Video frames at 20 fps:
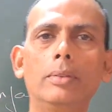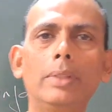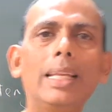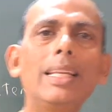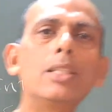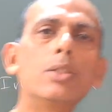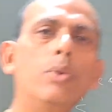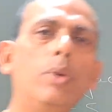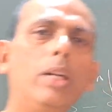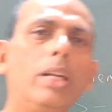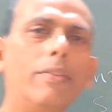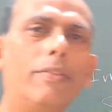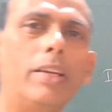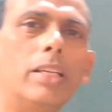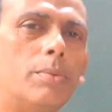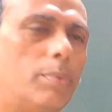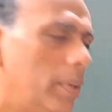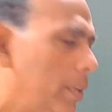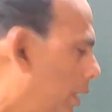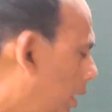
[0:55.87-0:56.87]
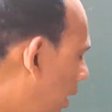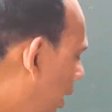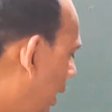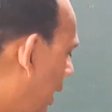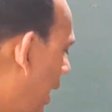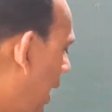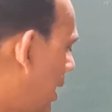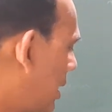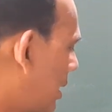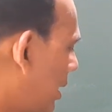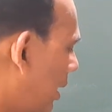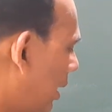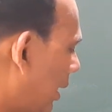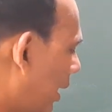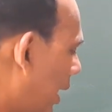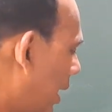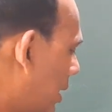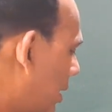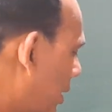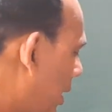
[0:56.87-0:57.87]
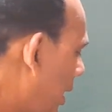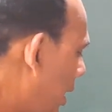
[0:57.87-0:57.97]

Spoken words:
There is no interface between a gas and a gas,